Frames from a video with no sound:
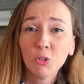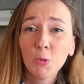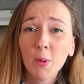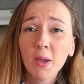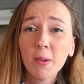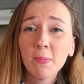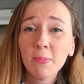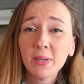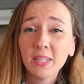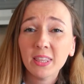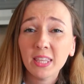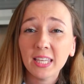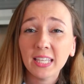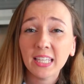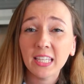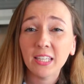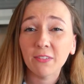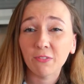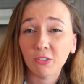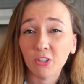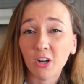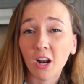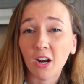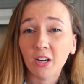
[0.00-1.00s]
You might be thinking,
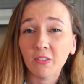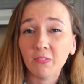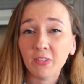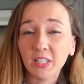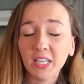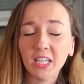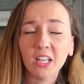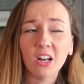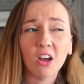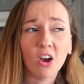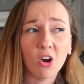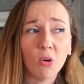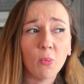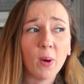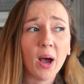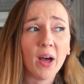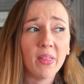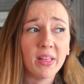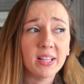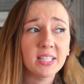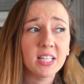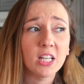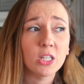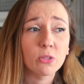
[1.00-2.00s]
if you're not a vegan, oh wow,
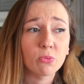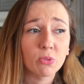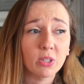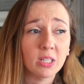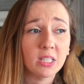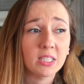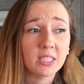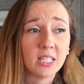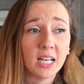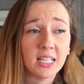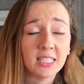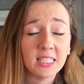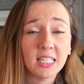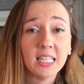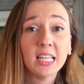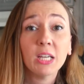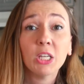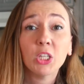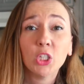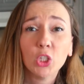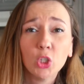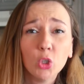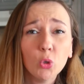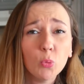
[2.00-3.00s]
that sounds really
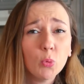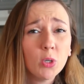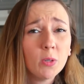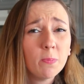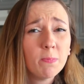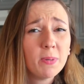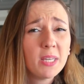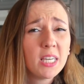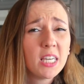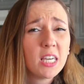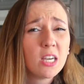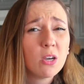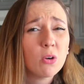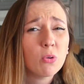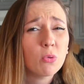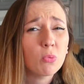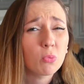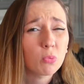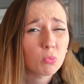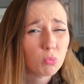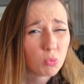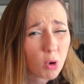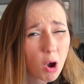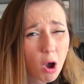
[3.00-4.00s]
disgusting. You would be
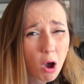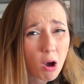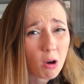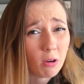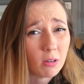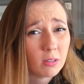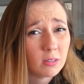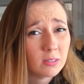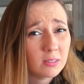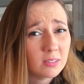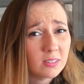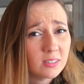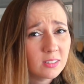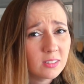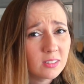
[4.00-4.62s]
wrong.